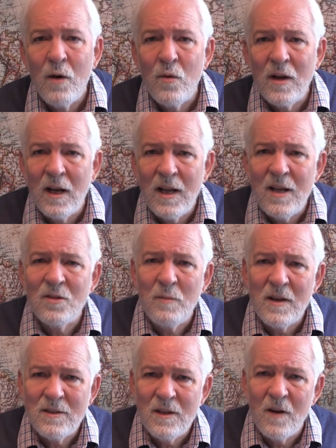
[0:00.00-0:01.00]
I release
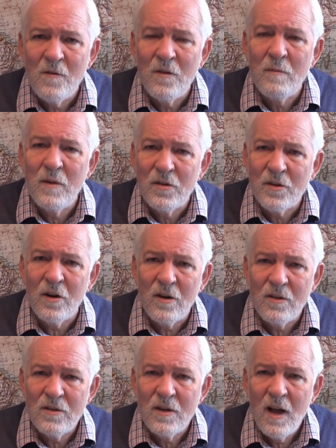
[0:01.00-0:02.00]
myself from this
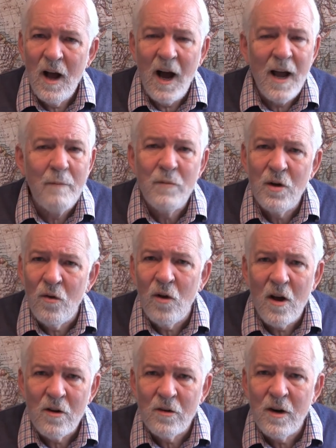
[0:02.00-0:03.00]
curse. I am no
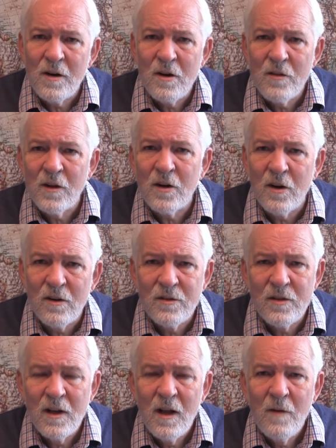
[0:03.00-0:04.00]
longer under the
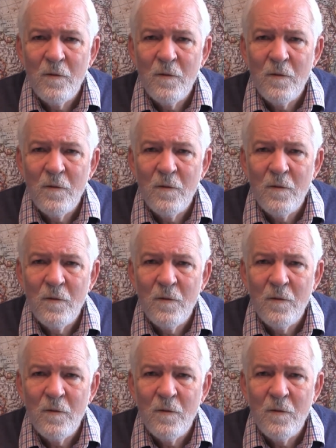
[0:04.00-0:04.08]
curse.